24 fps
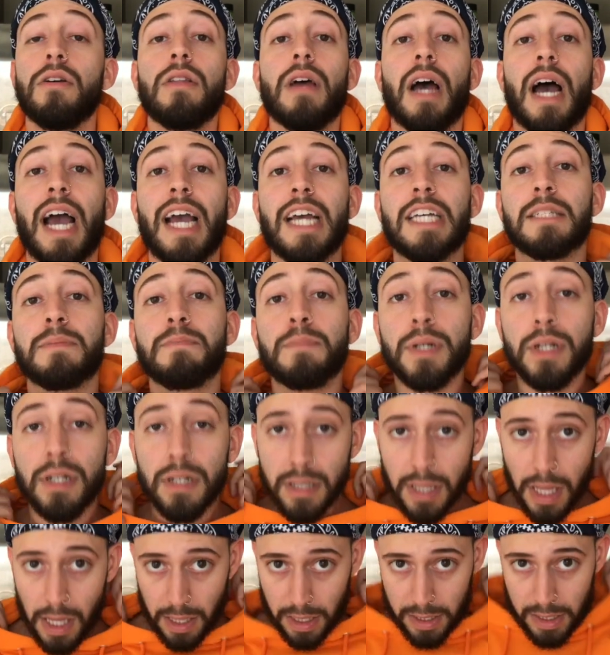You know the
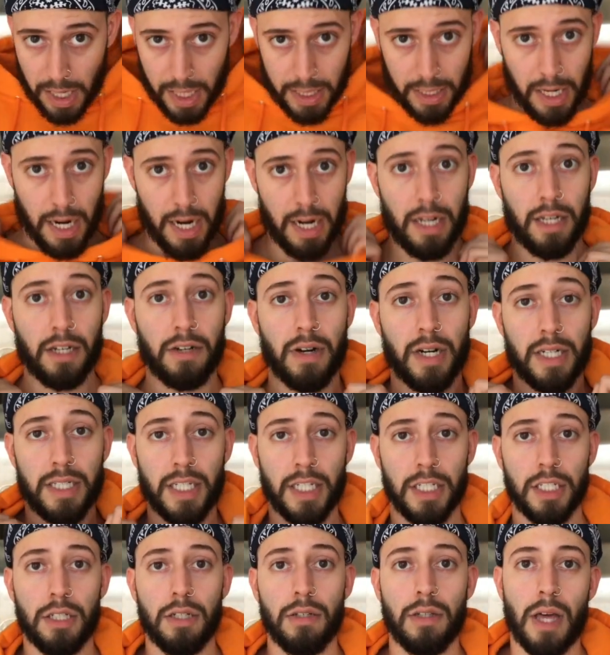iceberg that the Titanic
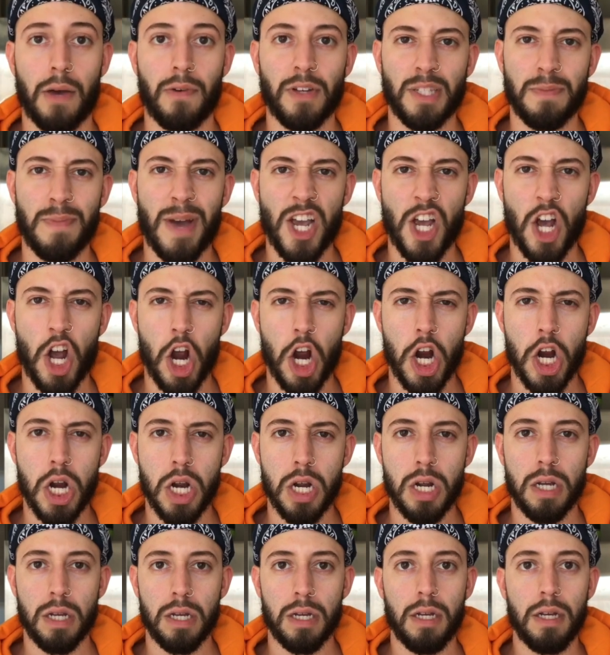crashed into? That was my
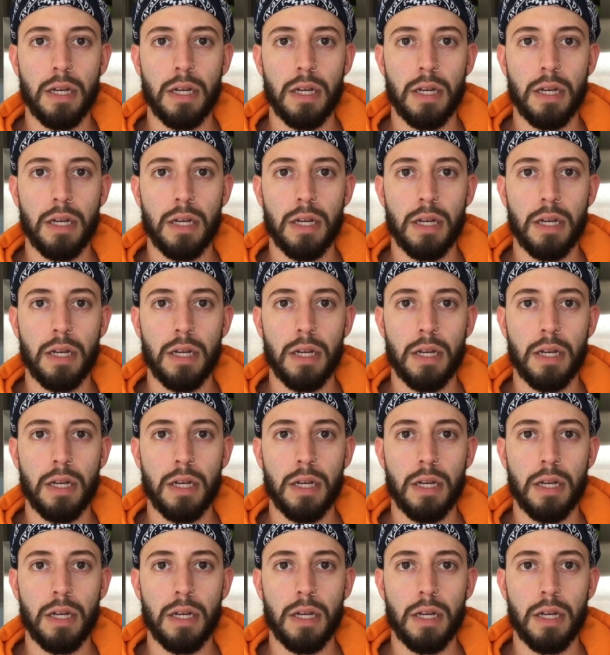heart.